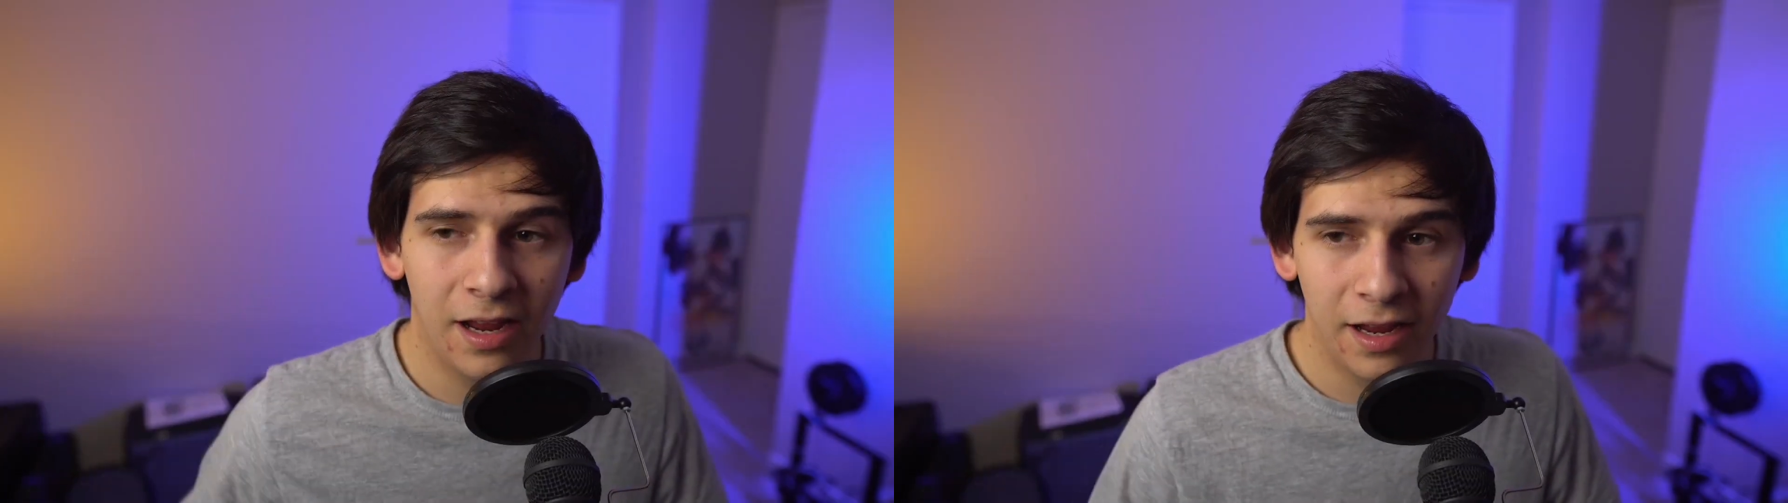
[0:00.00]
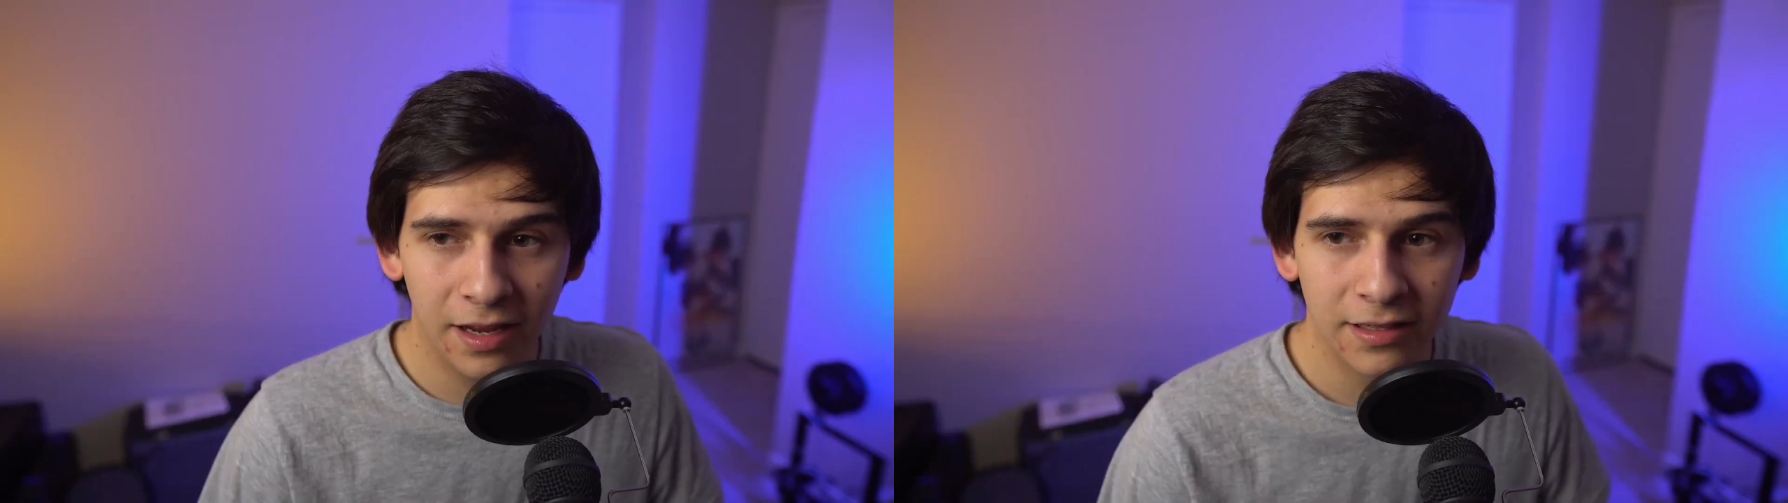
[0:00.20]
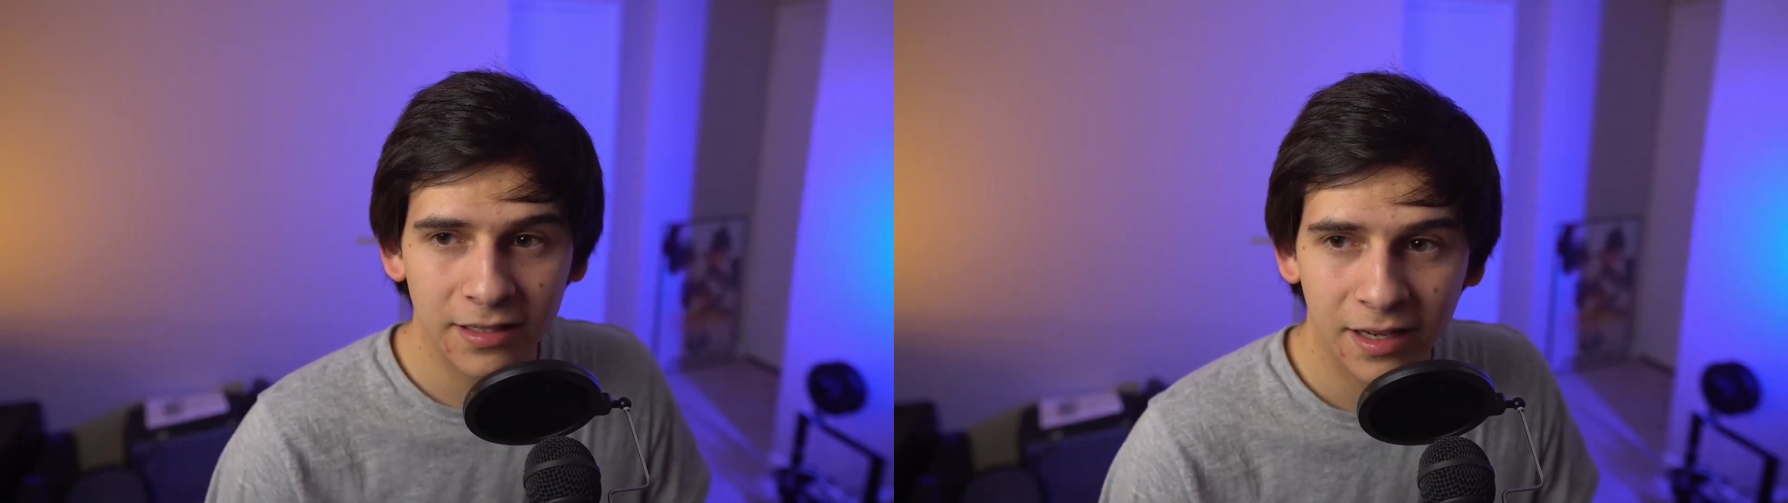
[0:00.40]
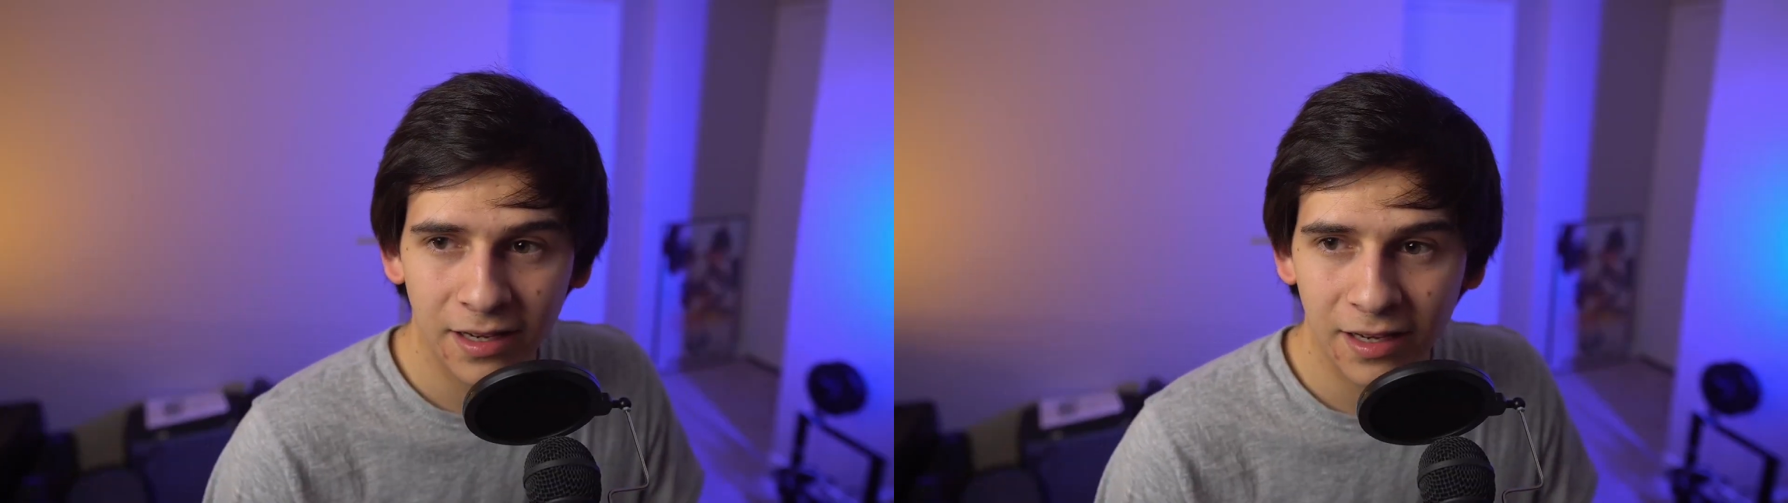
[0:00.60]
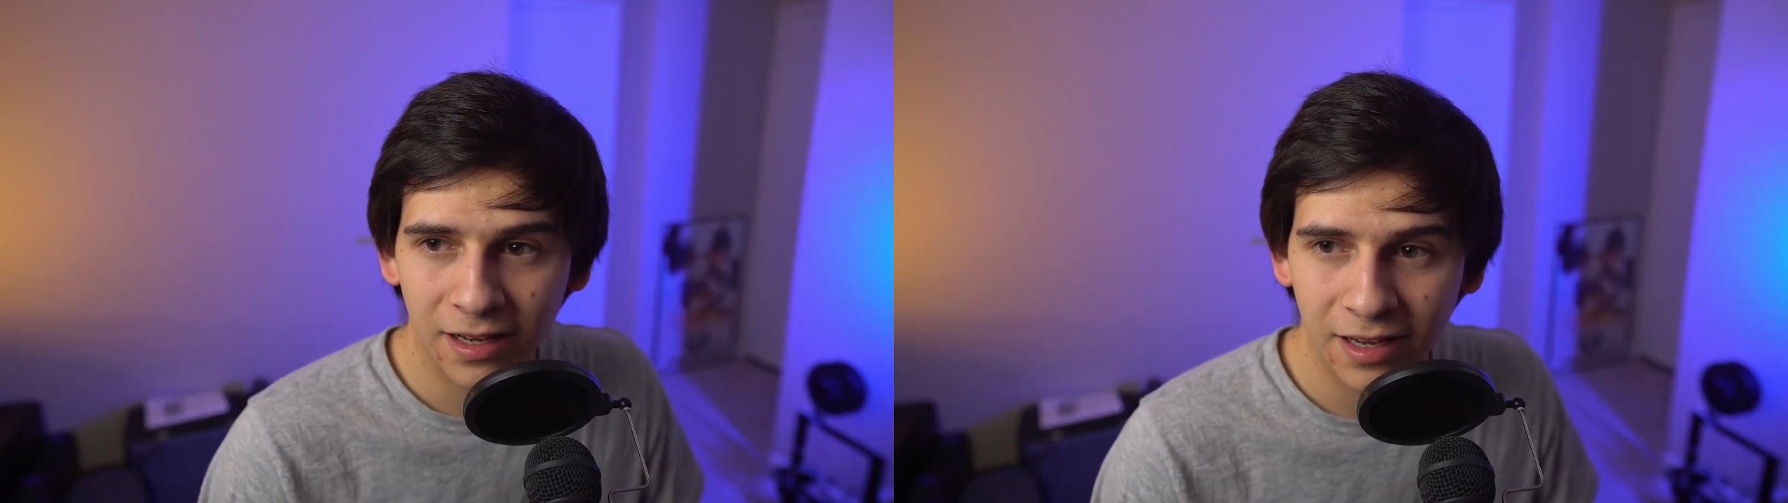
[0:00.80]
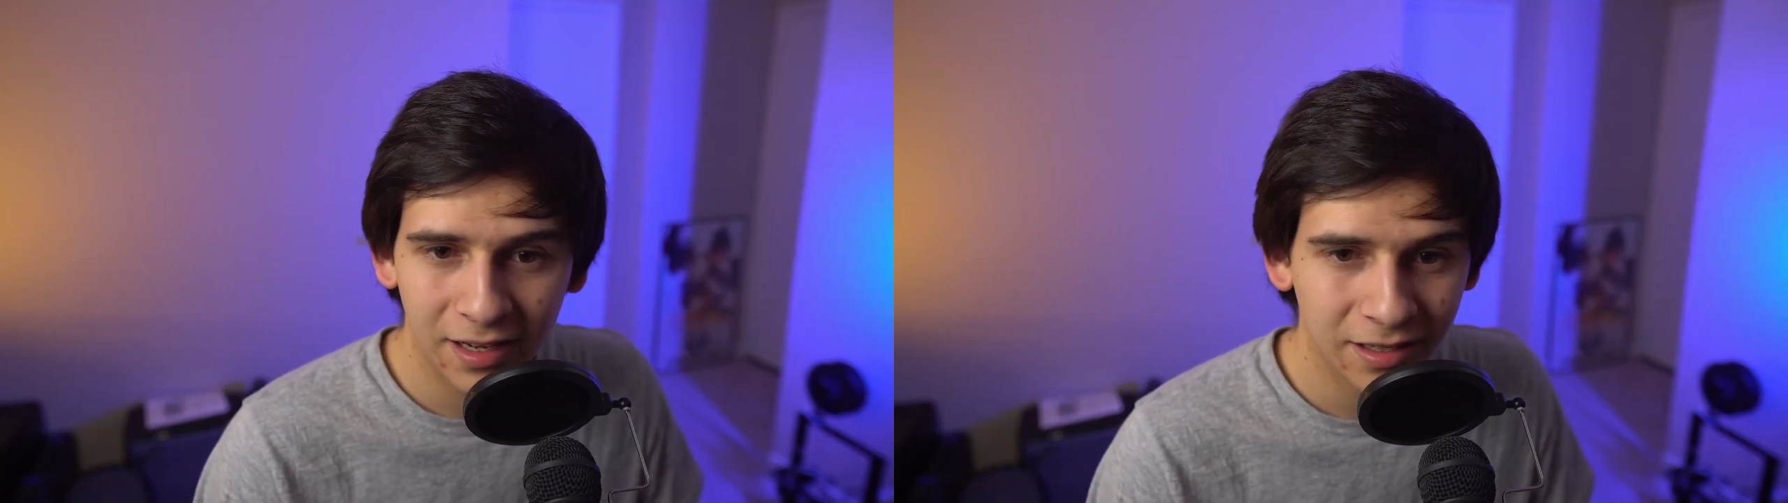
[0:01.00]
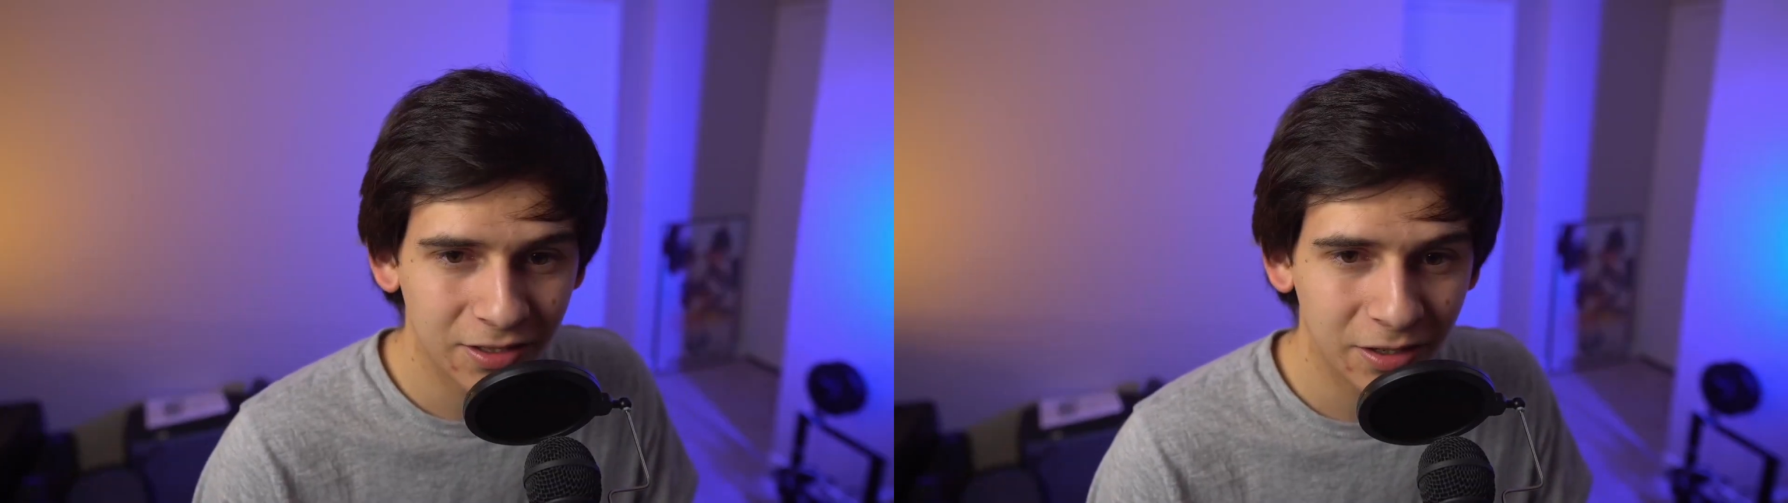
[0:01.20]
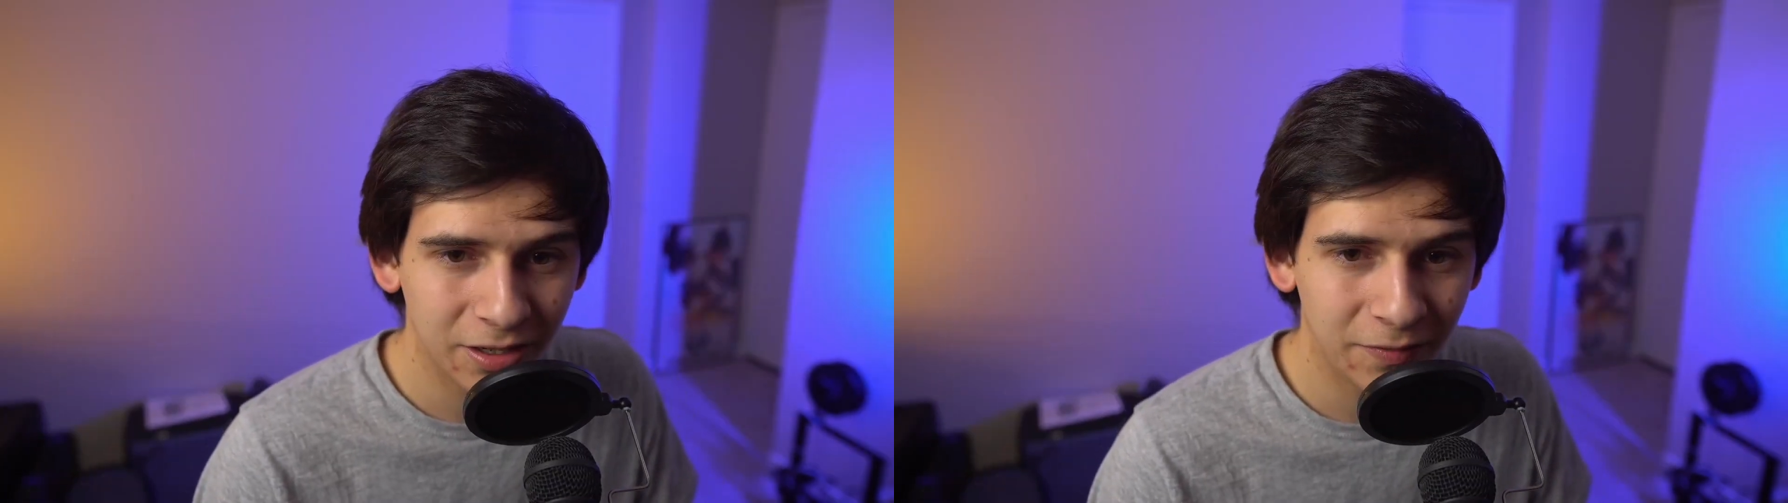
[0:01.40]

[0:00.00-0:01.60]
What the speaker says: and sorry